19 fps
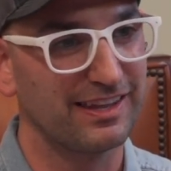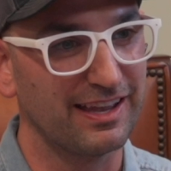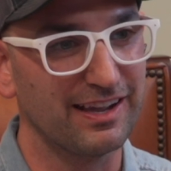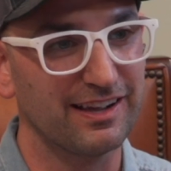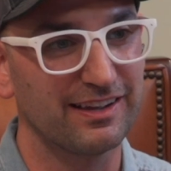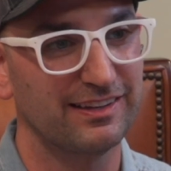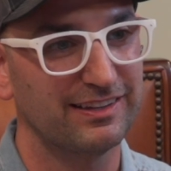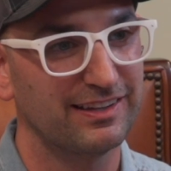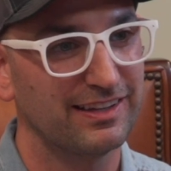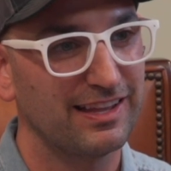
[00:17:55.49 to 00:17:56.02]
Yeah.
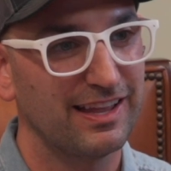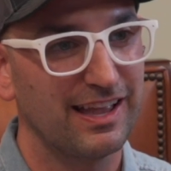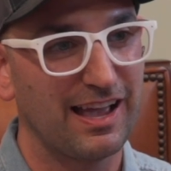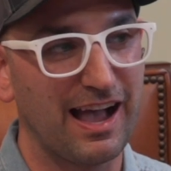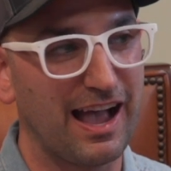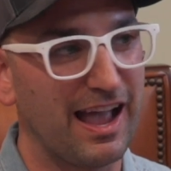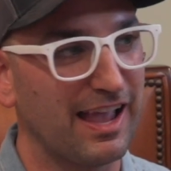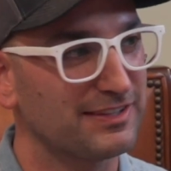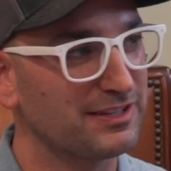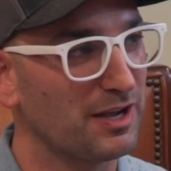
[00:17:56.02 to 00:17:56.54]

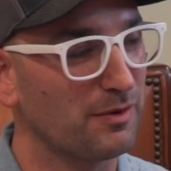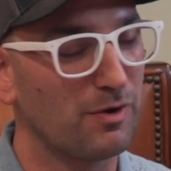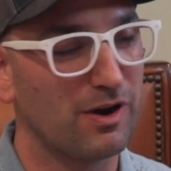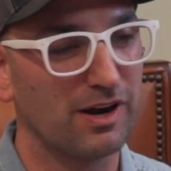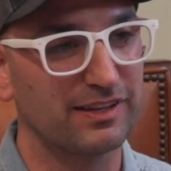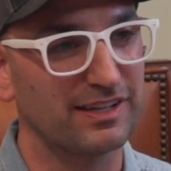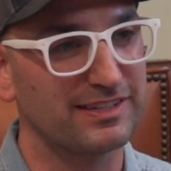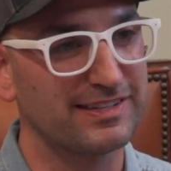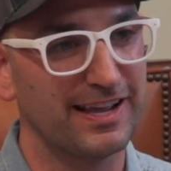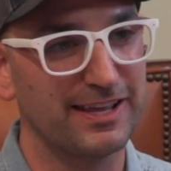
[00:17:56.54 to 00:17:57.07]
As I walk
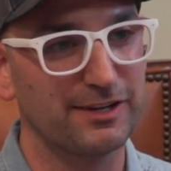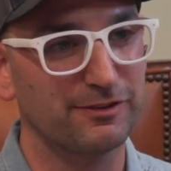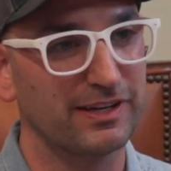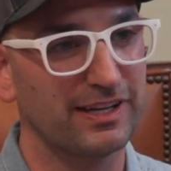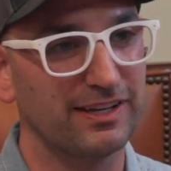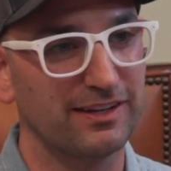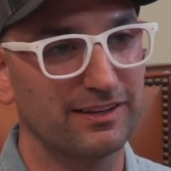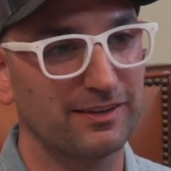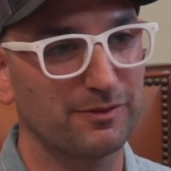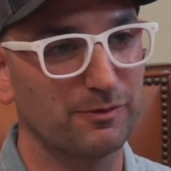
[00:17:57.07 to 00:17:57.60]
the
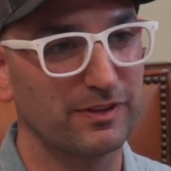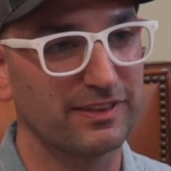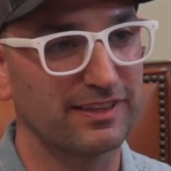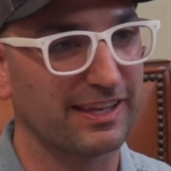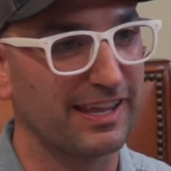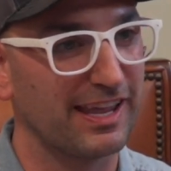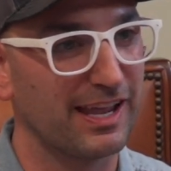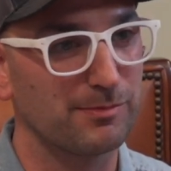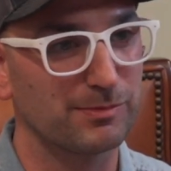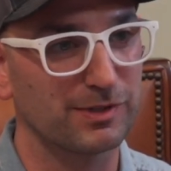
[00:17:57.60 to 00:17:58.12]
tannery with the
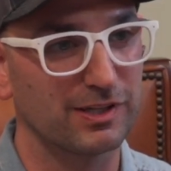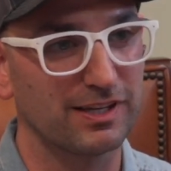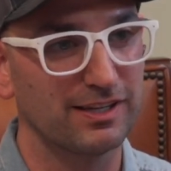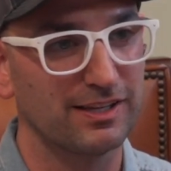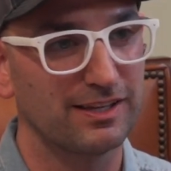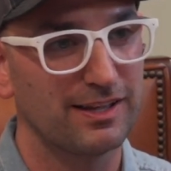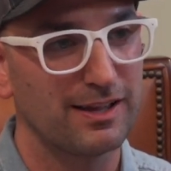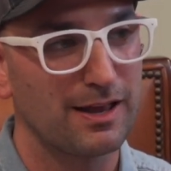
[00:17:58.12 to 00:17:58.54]
camera,